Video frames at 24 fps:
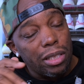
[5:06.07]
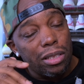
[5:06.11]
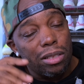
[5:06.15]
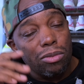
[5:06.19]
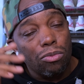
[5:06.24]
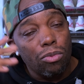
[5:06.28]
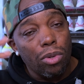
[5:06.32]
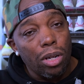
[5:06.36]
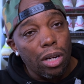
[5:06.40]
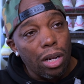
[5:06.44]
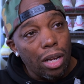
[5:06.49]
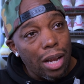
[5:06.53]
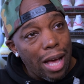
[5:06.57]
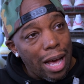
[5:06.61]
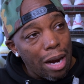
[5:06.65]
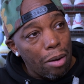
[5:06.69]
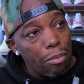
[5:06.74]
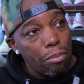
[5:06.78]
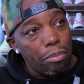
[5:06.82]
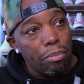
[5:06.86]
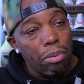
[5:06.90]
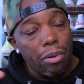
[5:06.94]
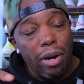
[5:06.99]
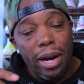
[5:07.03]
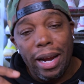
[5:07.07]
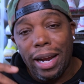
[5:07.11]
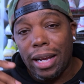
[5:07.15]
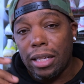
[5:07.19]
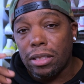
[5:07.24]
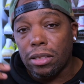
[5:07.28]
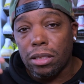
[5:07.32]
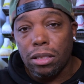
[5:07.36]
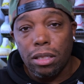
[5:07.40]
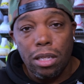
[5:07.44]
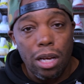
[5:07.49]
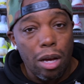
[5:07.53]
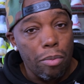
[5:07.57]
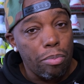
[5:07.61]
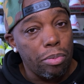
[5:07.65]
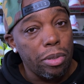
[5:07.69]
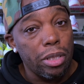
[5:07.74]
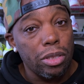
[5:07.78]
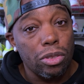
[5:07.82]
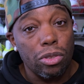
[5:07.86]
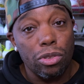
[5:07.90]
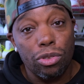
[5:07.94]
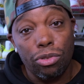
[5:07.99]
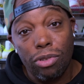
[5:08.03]
and what a lot of brands and
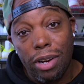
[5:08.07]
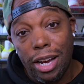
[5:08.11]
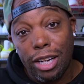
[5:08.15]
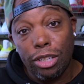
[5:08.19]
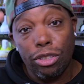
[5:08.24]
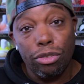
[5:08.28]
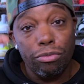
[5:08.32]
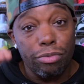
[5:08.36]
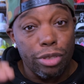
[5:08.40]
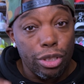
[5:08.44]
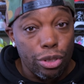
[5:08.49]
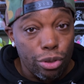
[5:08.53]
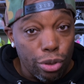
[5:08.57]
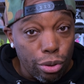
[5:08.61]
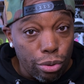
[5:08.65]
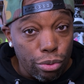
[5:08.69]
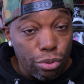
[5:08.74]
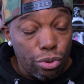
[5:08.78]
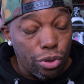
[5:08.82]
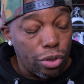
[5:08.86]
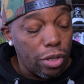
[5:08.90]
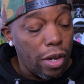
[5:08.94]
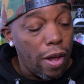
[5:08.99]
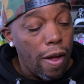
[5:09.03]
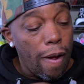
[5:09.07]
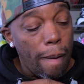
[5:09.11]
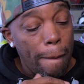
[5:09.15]
companies are trying to reduce.